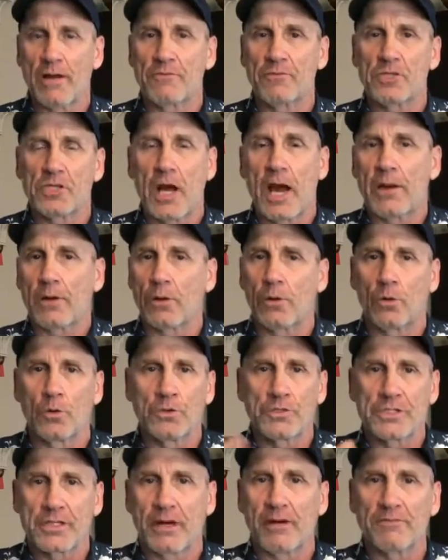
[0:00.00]
I've shot a
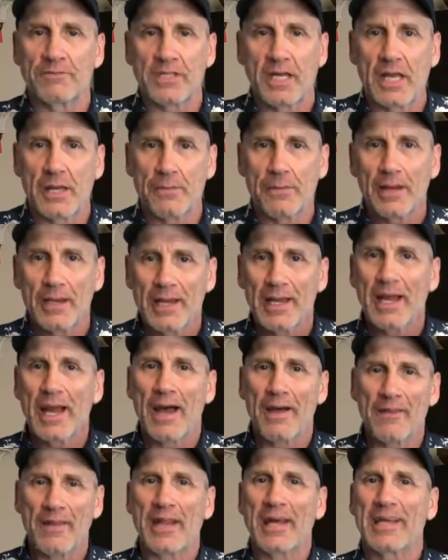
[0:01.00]
whole self-tape
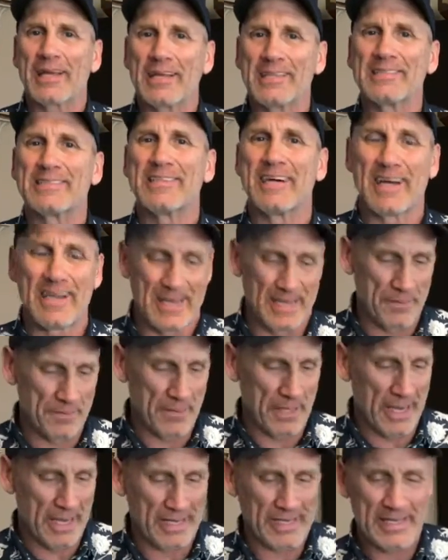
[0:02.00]
and then I get done and I'm
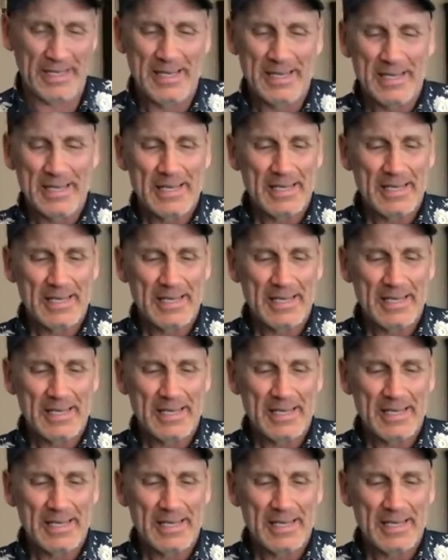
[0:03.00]
like,